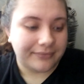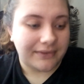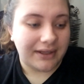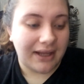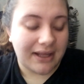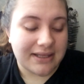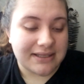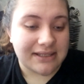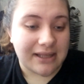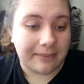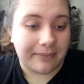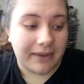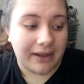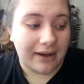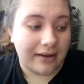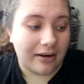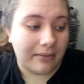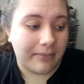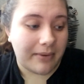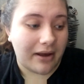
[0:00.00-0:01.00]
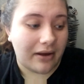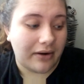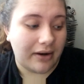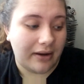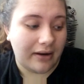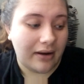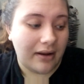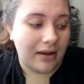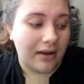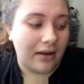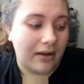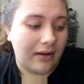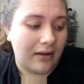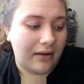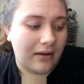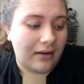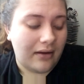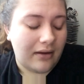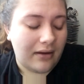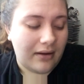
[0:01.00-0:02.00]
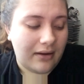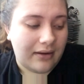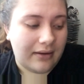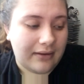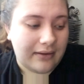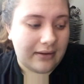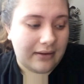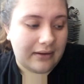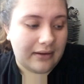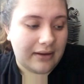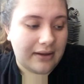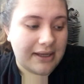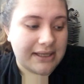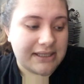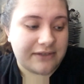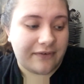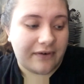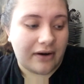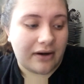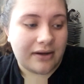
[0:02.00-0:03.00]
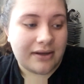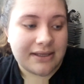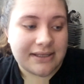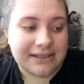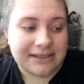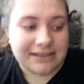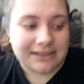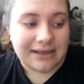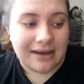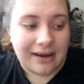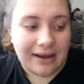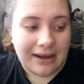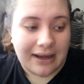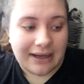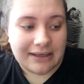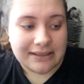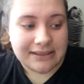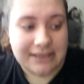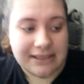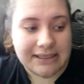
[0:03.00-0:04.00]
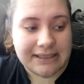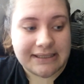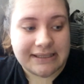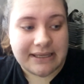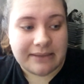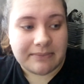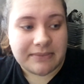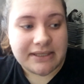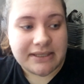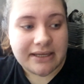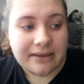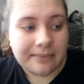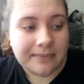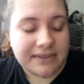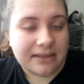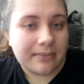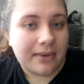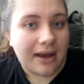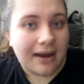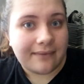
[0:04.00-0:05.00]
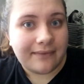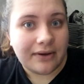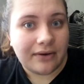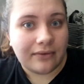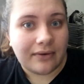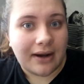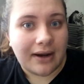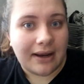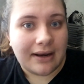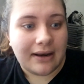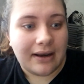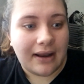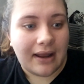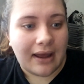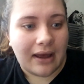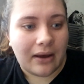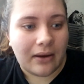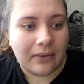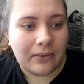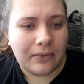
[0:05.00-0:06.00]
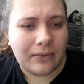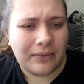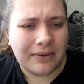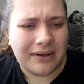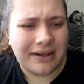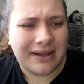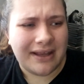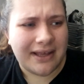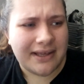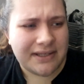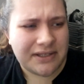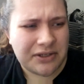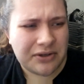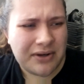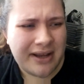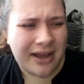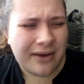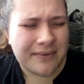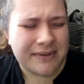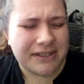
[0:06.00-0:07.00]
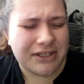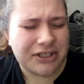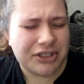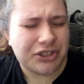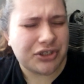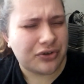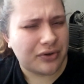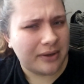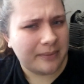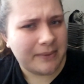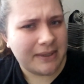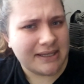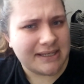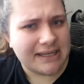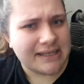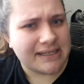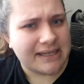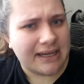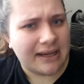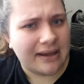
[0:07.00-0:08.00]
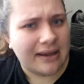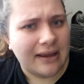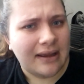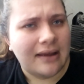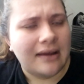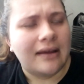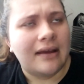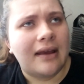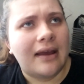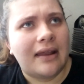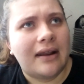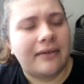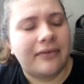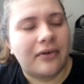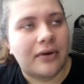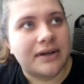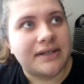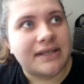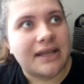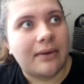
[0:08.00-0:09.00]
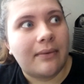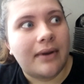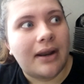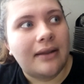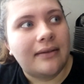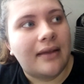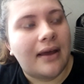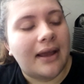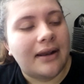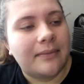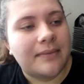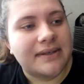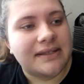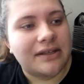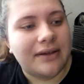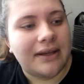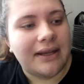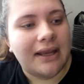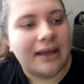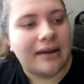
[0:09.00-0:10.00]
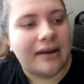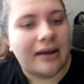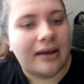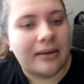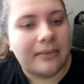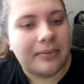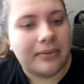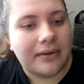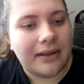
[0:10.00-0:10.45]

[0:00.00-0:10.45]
can't stop thinking about it. Uh, as far as signs and symptoms I'm having right now, yesterday I was extremely dizzy. And of course I went online and was looking it up,